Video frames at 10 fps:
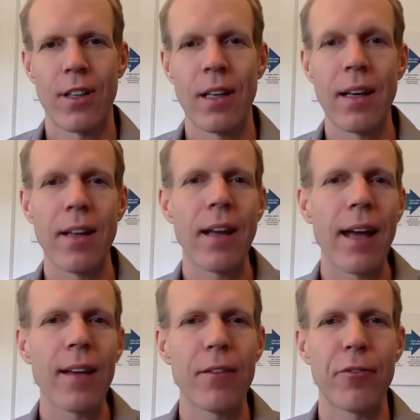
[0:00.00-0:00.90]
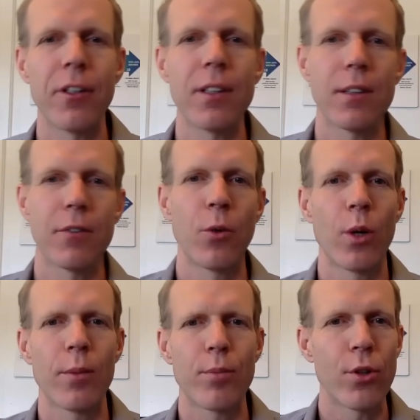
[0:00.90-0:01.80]
in any field if you want
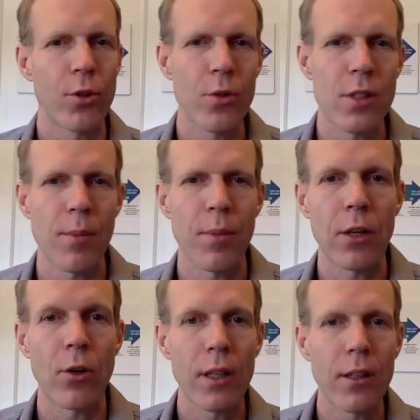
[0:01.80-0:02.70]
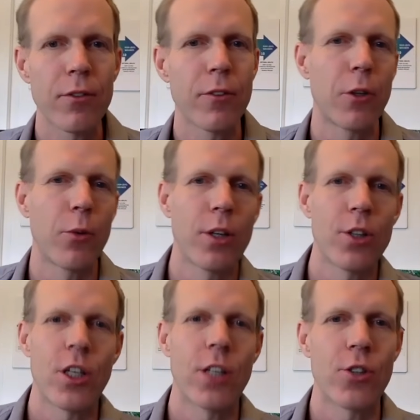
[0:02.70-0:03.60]
to produce something or even if you want to
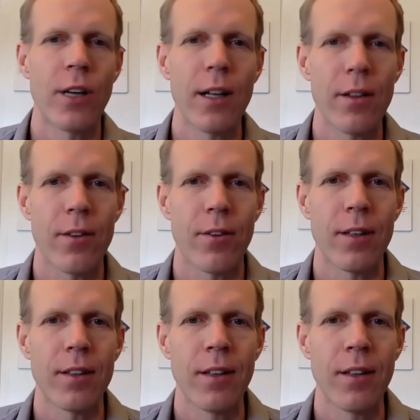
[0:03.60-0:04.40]
change your health, right?